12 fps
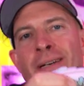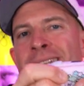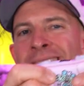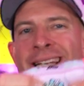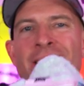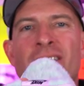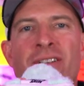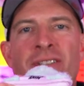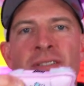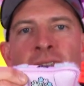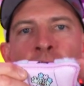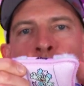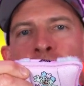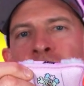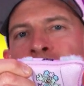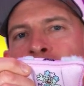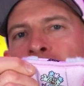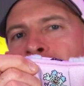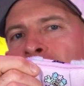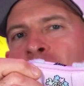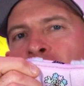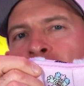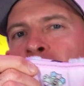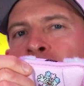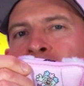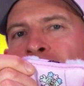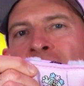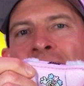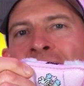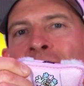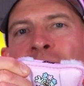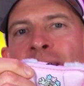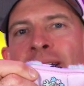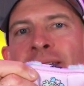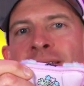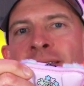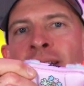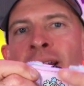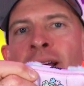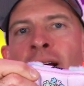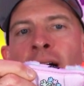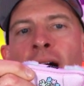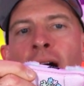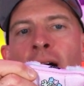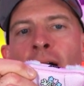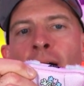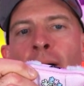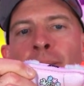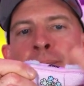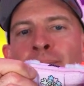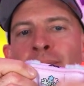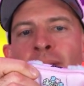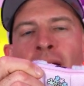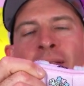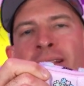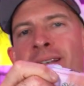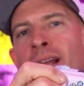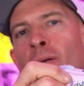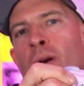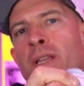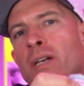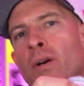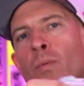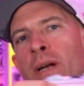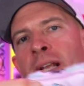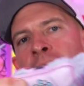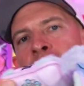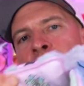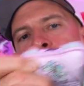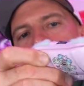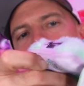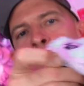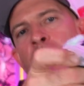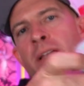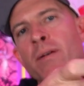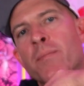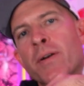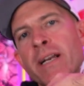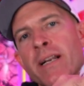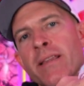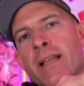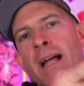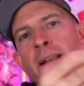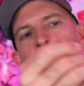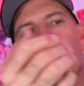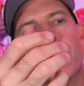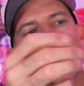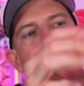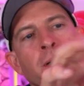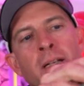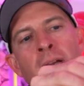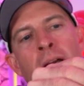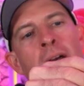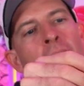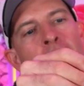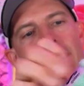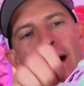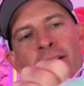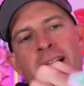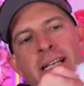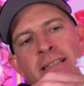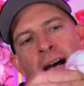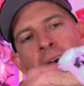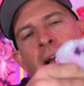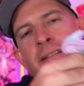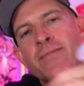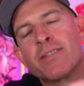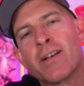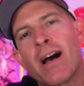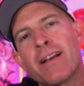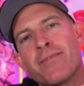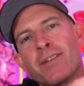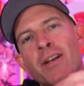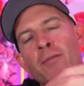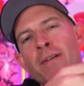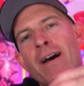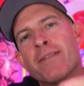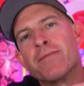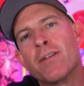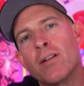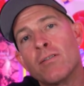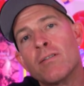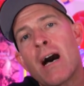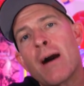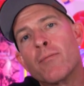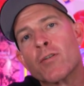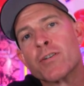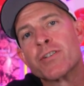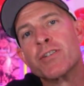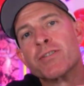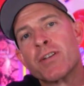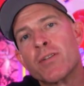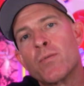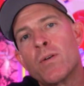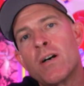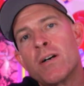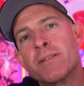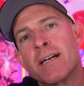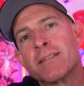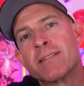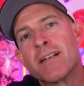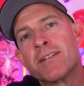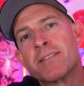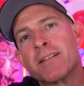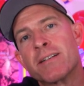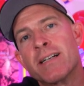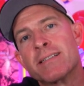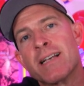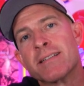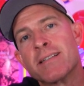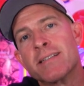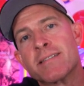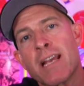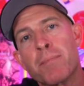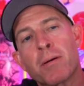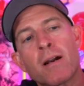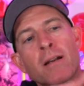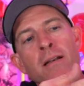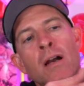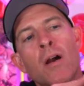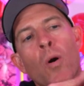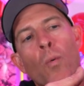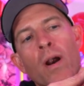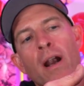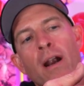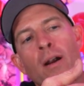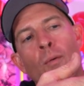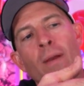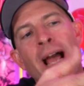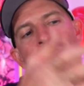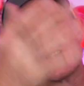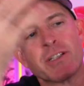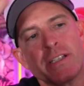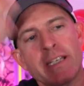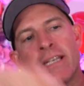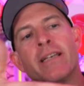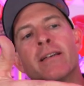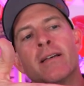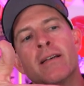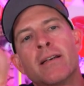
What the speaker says: many years, there wasn't a lot of shoes that had this. And that's kind of where they were winning, that's where they were bringing in that comfort. And nowadays, I feel like we've had a lot more shoes on the wall downstairs here at Southside Skate Park, where we actually